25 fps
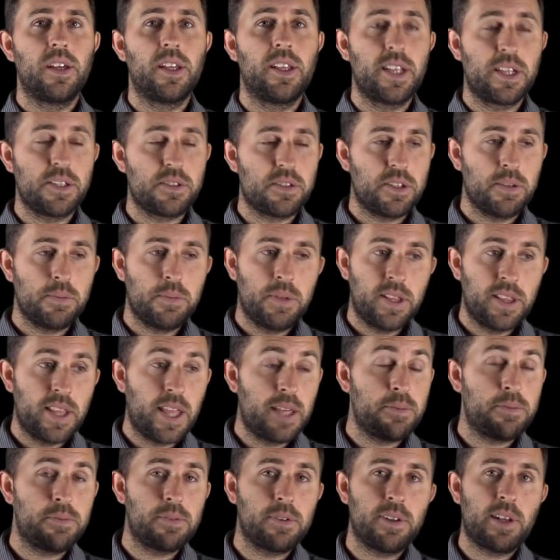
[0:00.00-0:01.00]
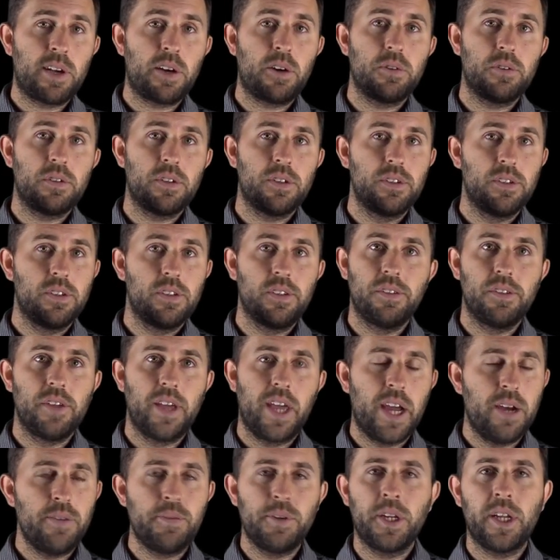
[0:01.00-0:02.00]
And that's something they fill out
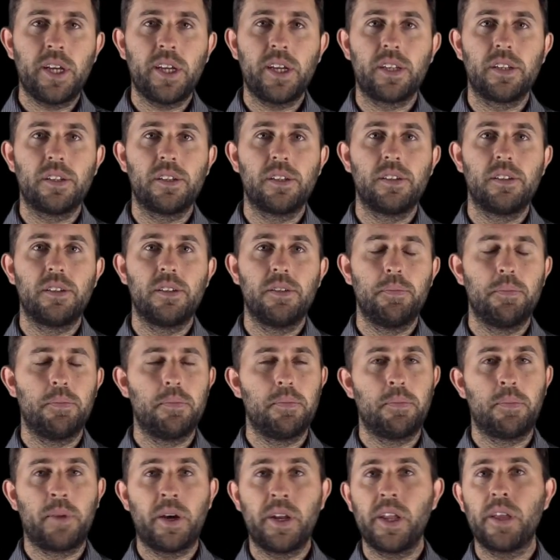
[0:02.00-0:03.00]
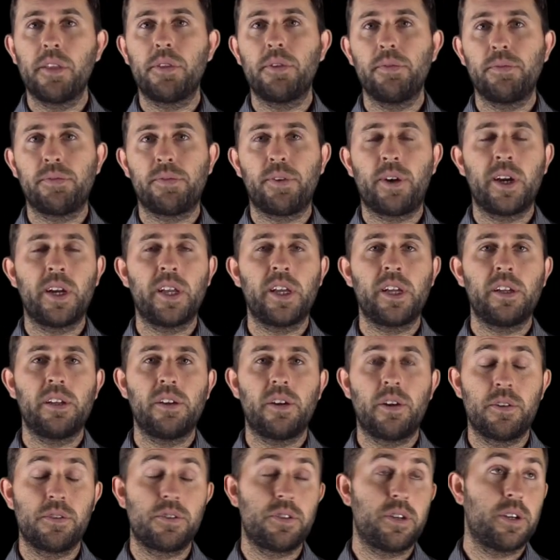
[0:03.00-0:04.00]
every night, Monday through Friday,
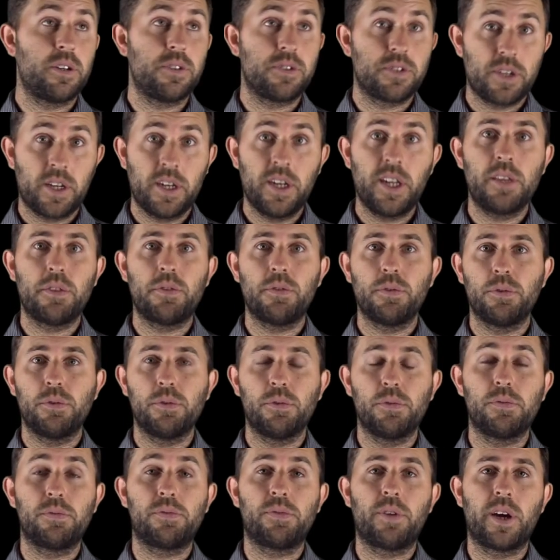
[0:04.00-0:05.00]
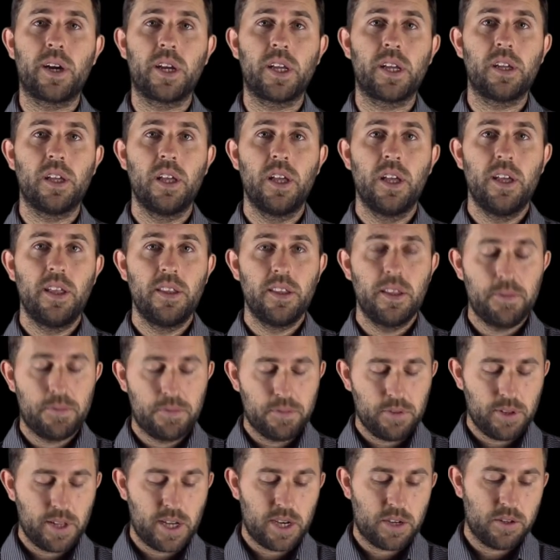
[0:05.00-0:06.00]
or sorry, Sunday through Friday. They
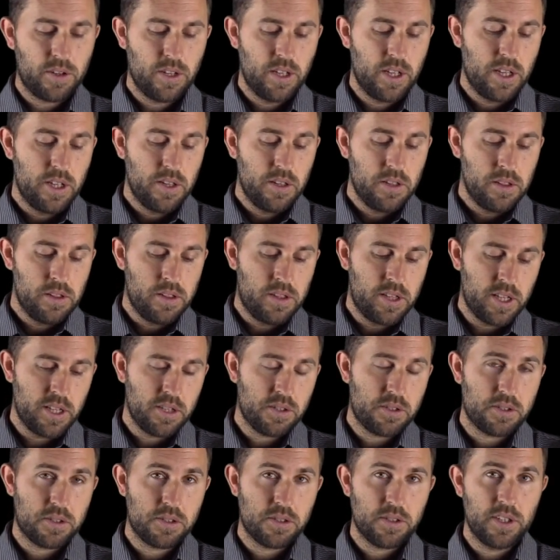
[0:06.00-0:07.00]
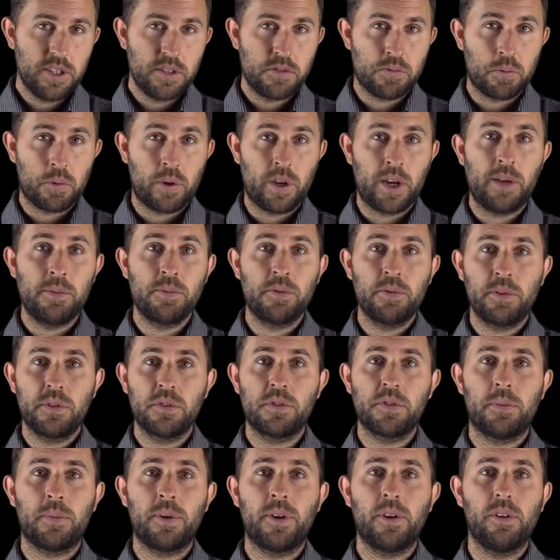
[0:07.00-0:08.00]
fill out, this is what I'm doing
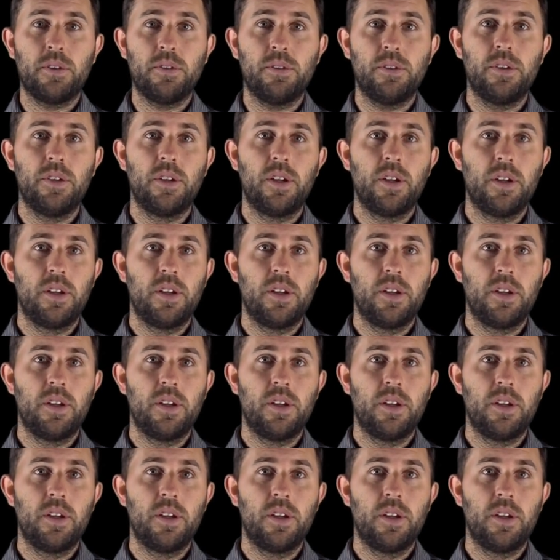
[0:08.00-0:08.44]
tomorrow.